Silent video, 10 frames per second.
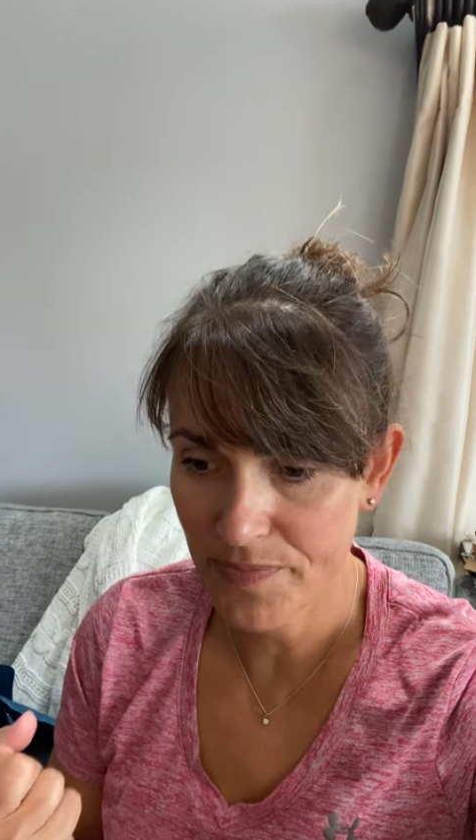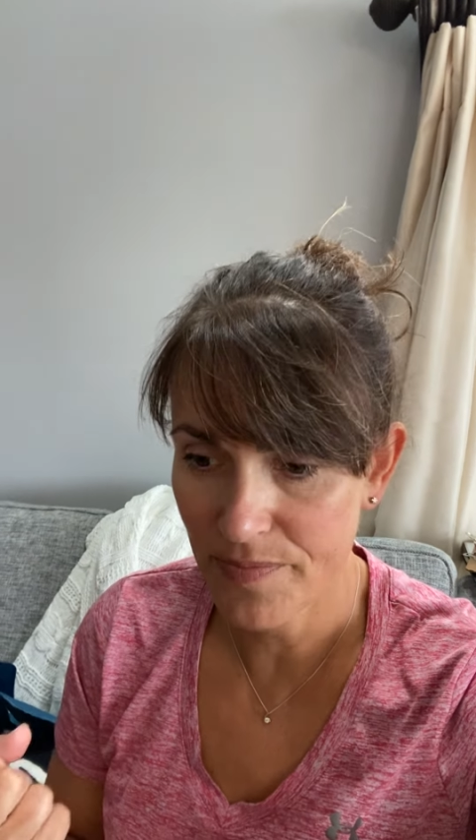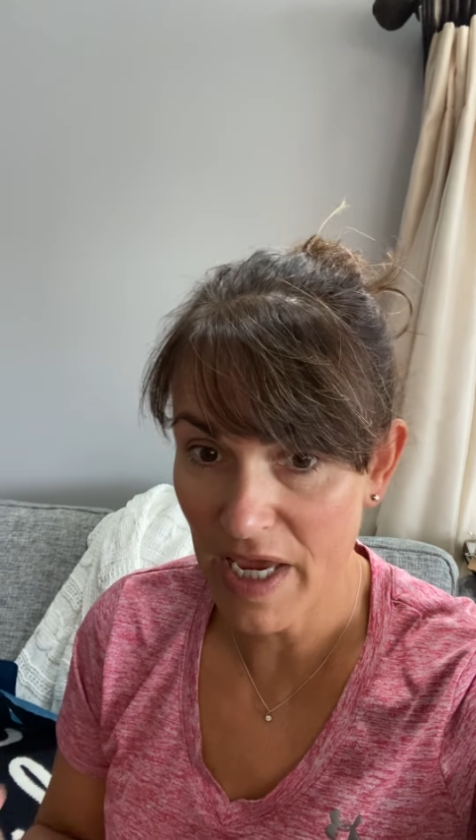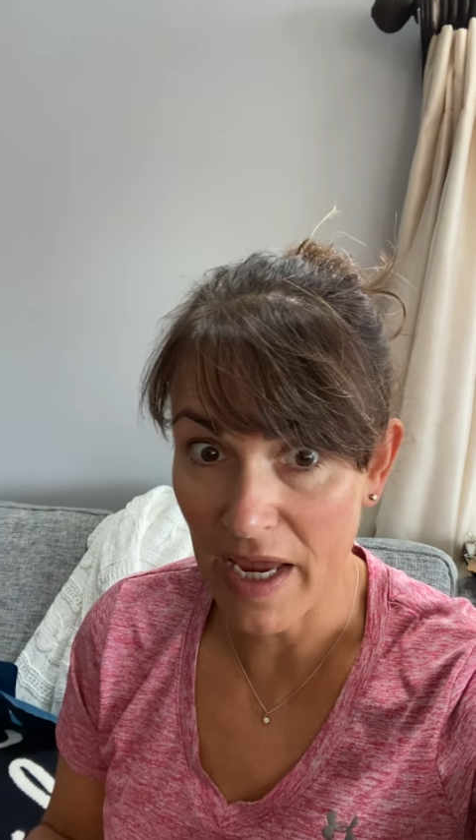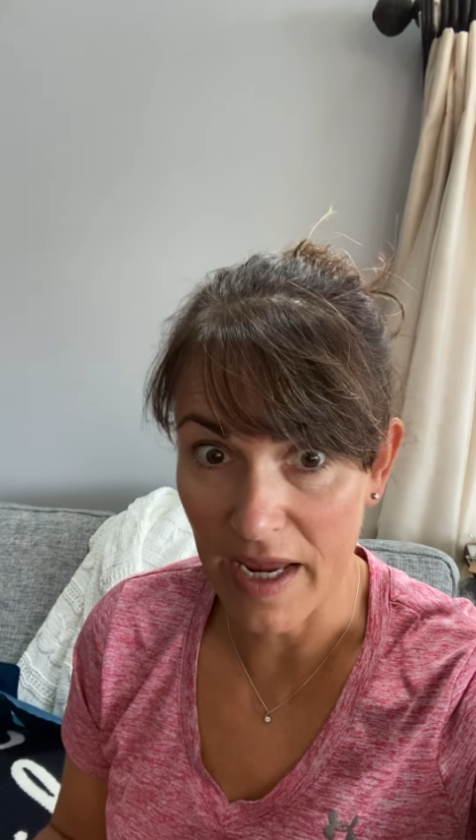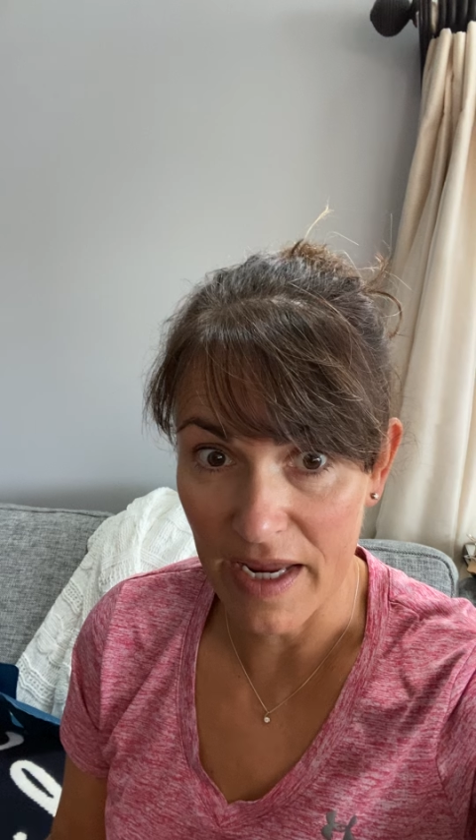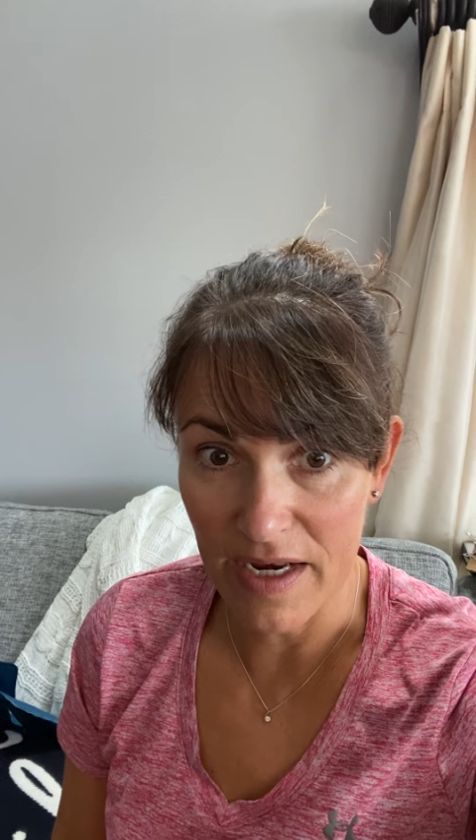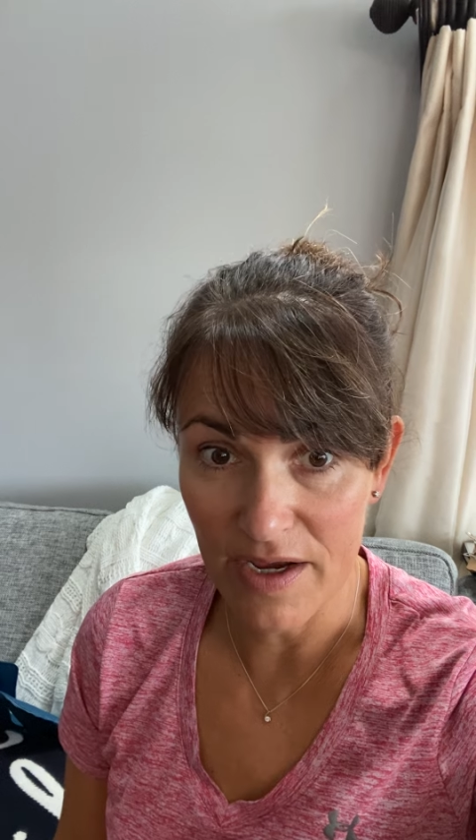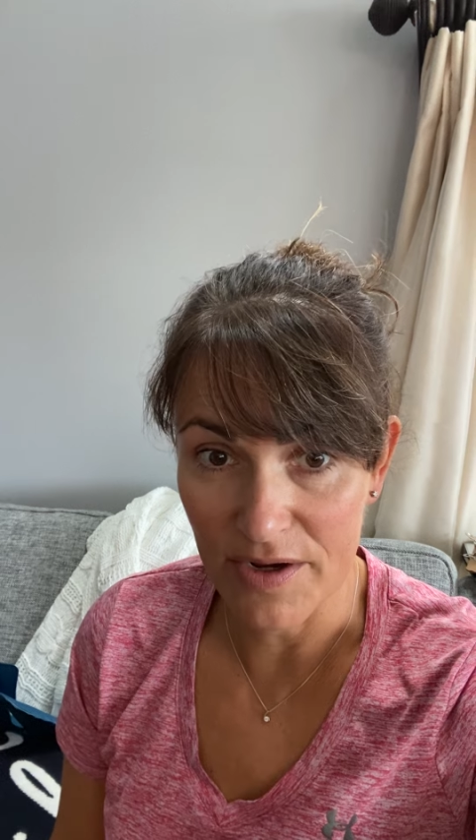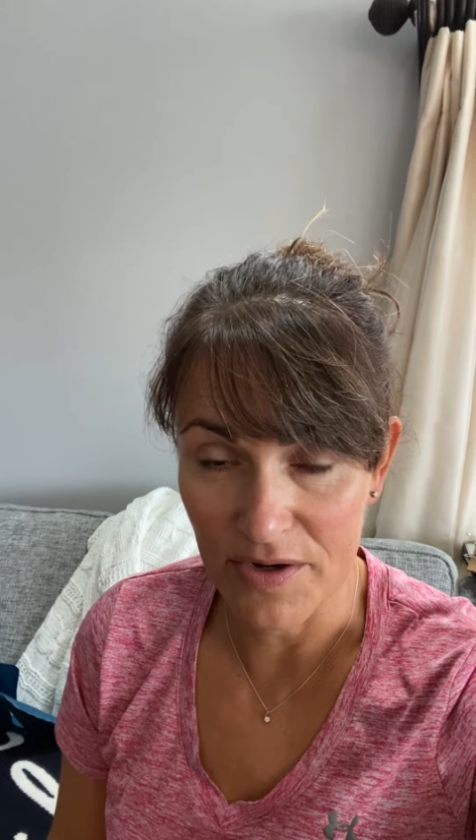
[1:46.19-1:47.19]

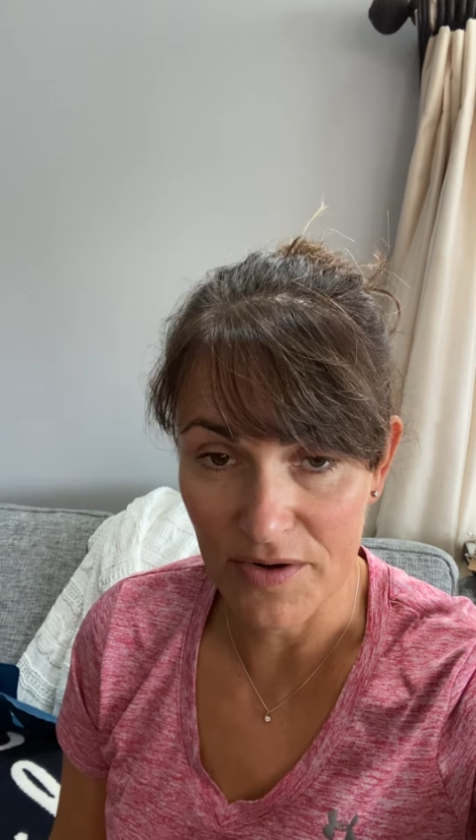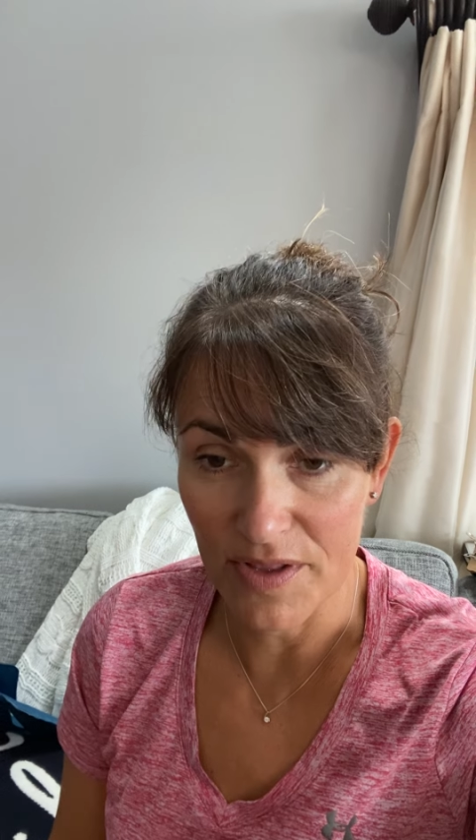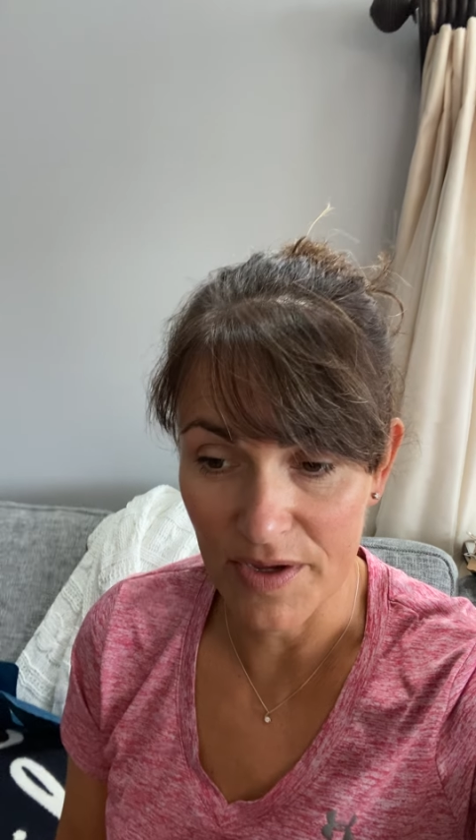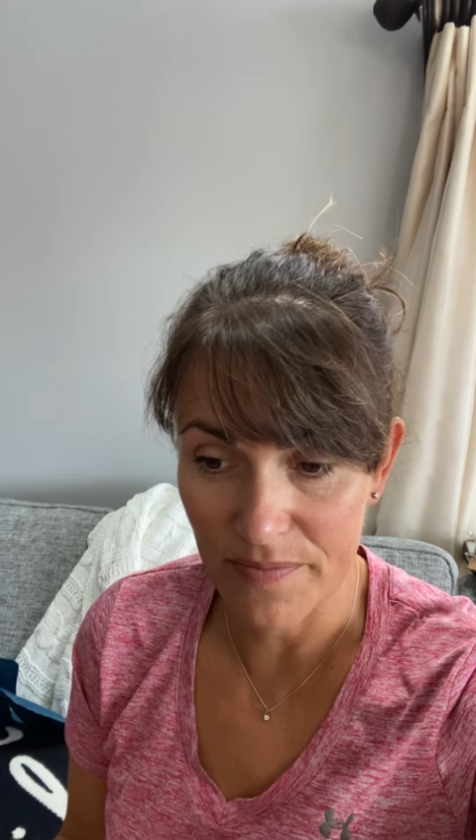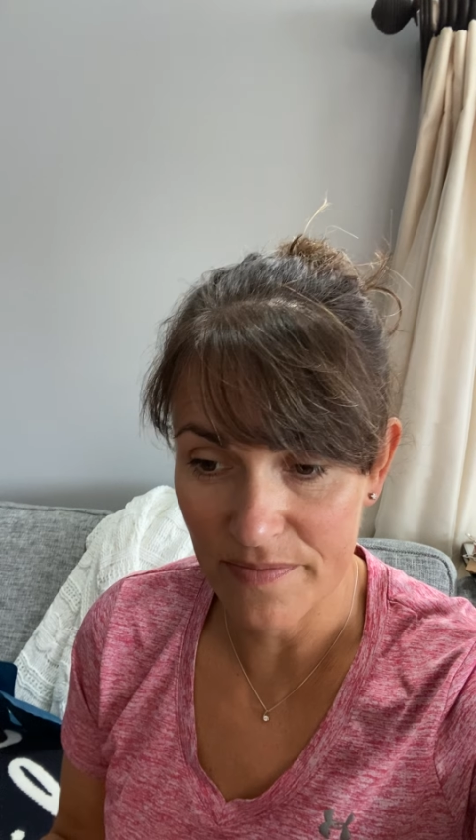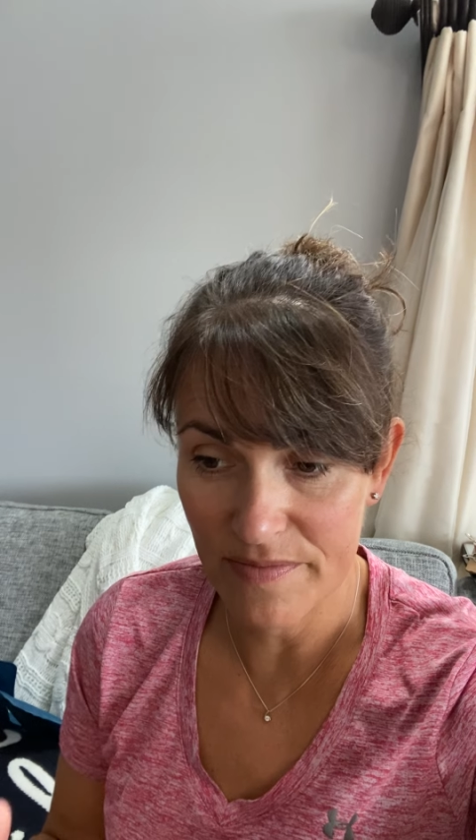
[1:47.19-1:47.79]
pain under the